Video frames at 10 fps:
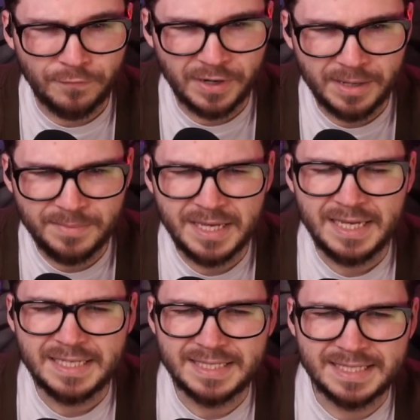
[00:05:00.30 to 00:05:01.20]
for him
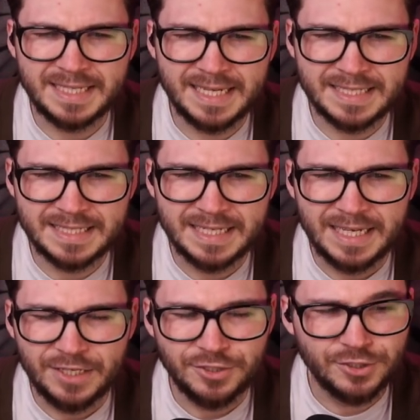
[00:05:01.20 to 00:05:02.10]
since he is
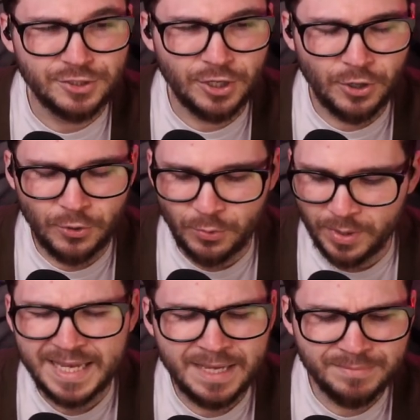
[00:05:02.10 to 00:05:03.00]

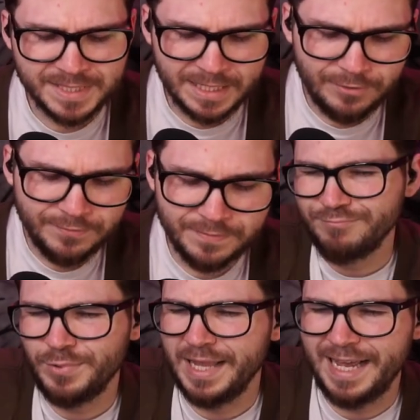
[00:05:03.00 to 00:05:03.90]
so himself.
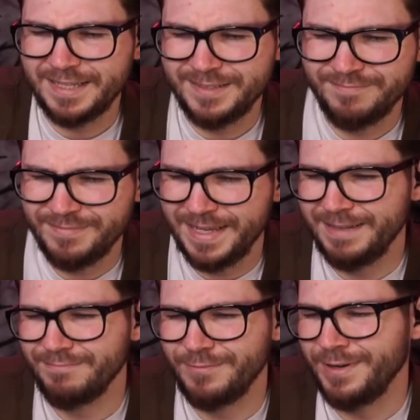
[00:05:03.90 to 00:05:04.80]
Relax.
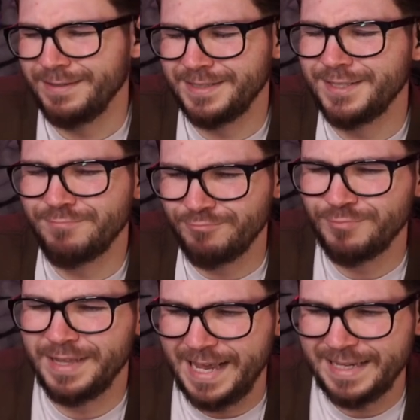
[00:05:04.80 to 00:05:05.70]
Just
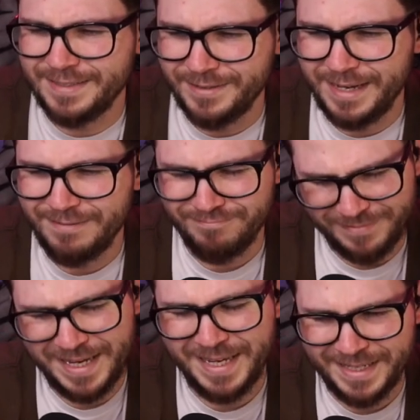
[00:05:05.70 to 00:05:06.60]
relax, okay?
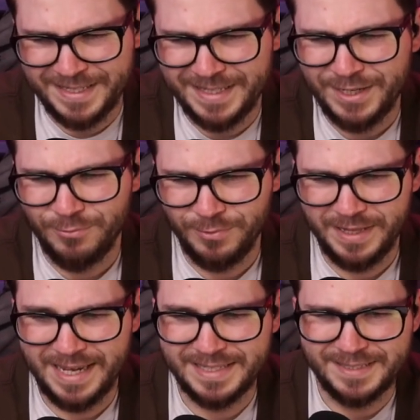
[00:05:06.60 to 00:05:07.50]

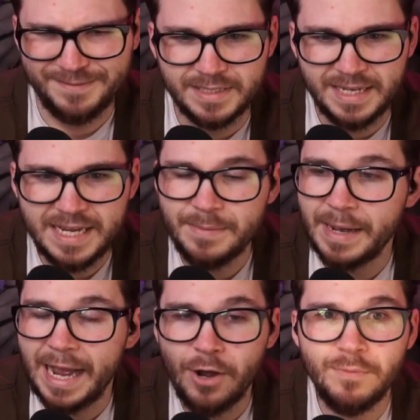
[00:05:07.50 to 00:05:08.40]
Relax. Damn,
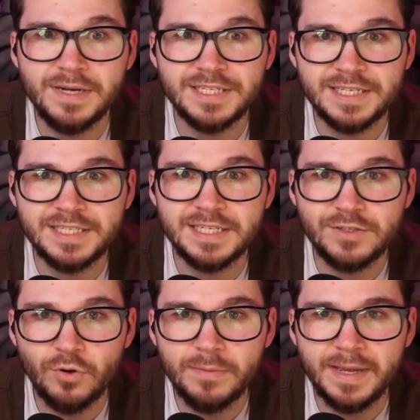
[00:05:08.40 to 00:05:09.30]
how much did she
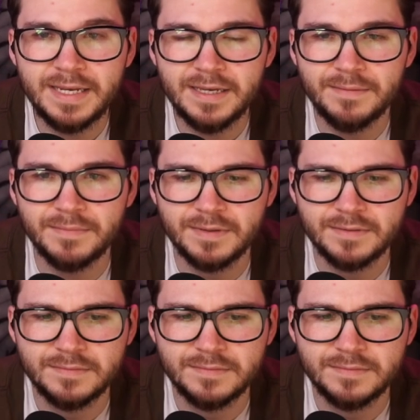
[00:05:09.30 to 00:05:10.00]
torment him?